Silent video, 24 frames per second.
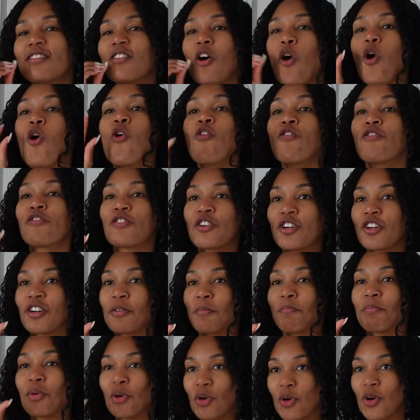
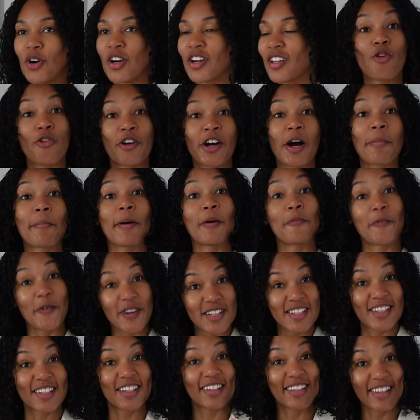overboard. Growing up, I
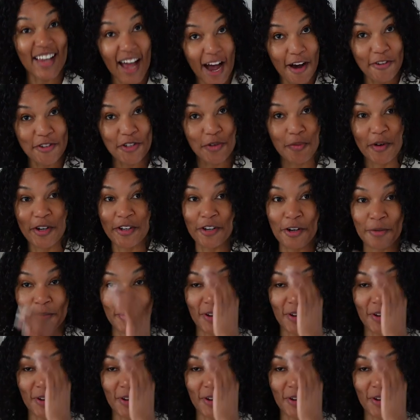wasn't allowed to wear nail